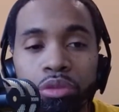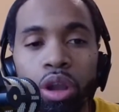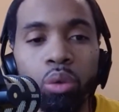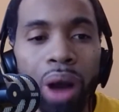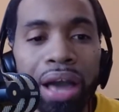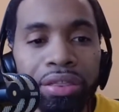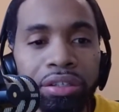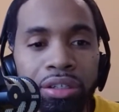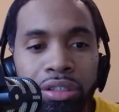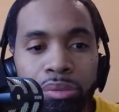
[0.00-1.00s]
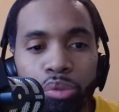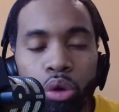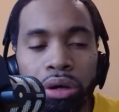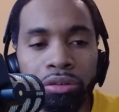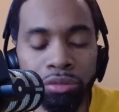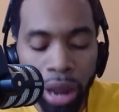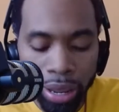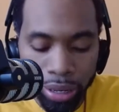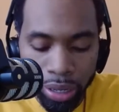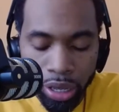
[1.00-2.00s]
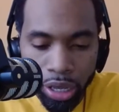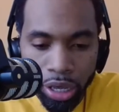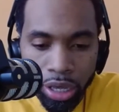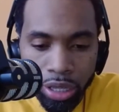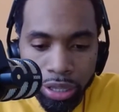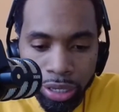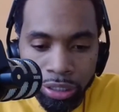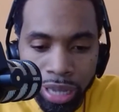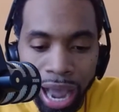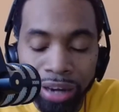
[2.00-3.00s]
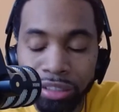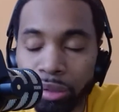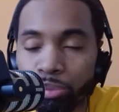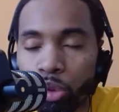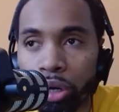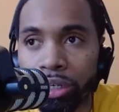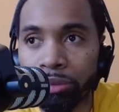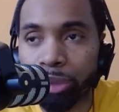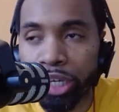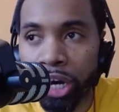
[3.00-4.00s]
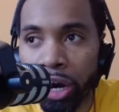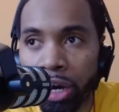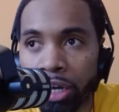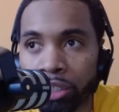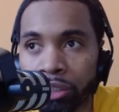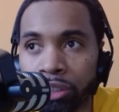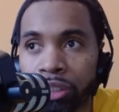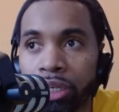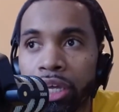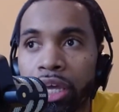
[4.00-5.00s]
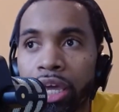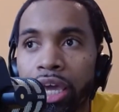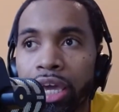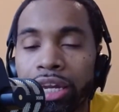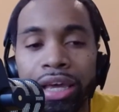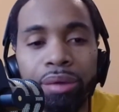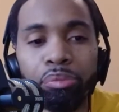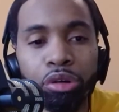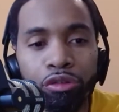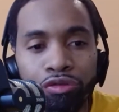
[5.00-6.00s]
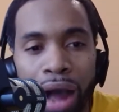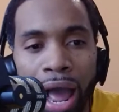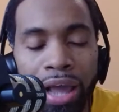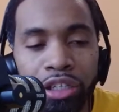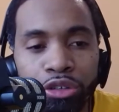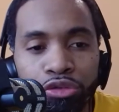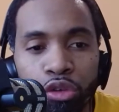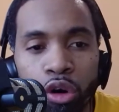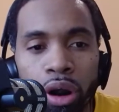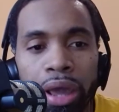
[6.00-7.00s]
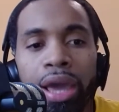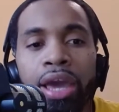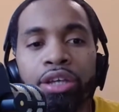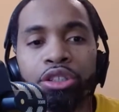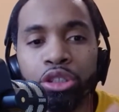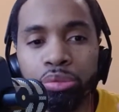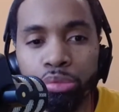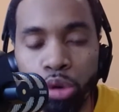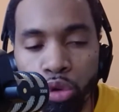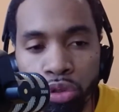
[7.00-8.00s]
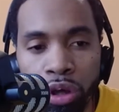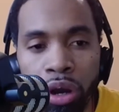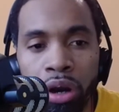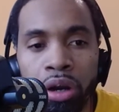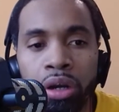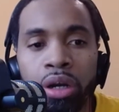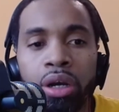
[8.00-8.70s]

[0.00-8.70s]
why this is important, right? This guide is important because it provides for a smoother,